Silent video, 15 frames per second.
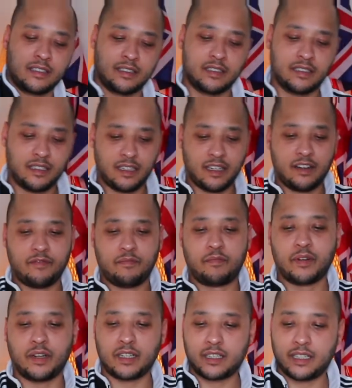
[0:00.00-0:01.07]
Love
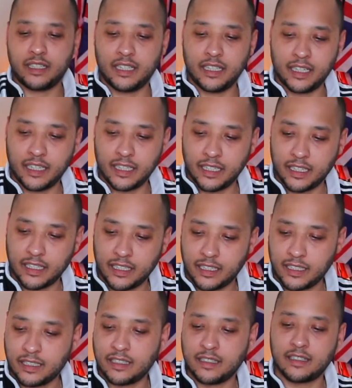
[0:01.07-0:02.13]
broccoli.
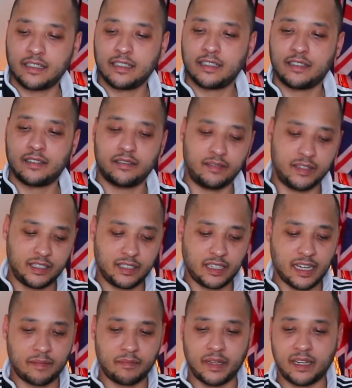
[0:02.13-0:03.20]
What do you
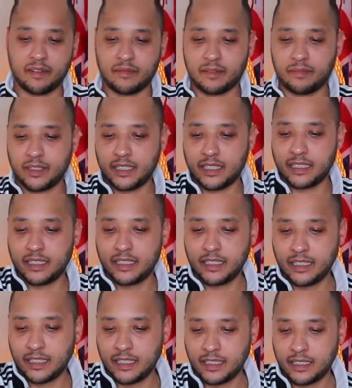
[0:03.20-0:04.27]
like better, my brother?
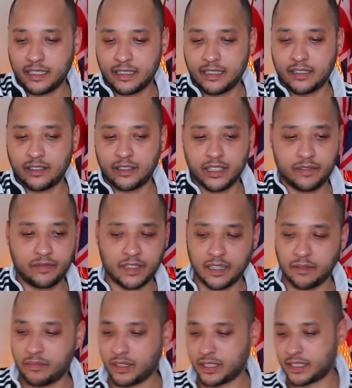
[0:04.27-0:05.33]
Cauliflower or
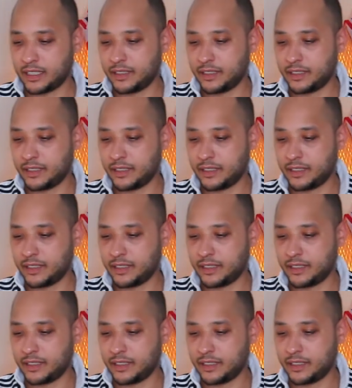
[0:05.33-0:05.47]
broccoli?